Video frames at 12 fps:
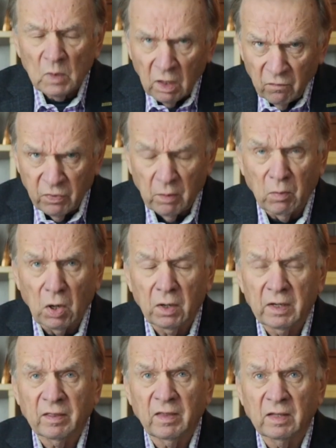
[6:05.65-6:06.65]
of the
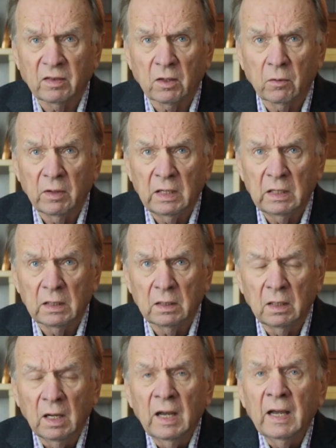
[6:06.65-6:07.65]
market that they're
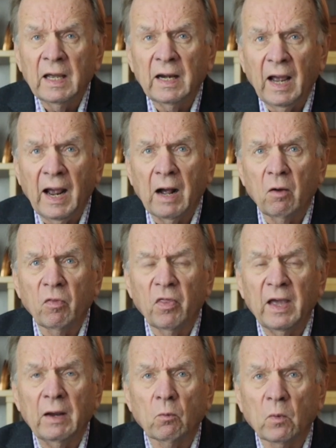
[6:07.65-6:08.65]
in and how
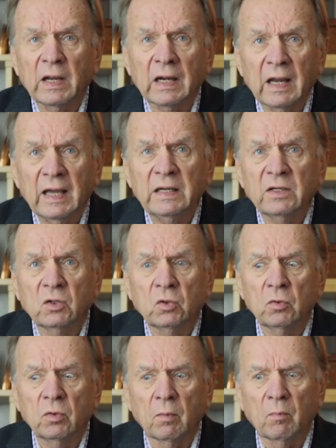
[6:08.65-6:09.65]
they relate
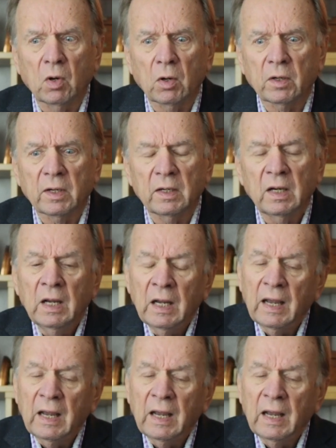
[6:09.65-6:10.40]
to the market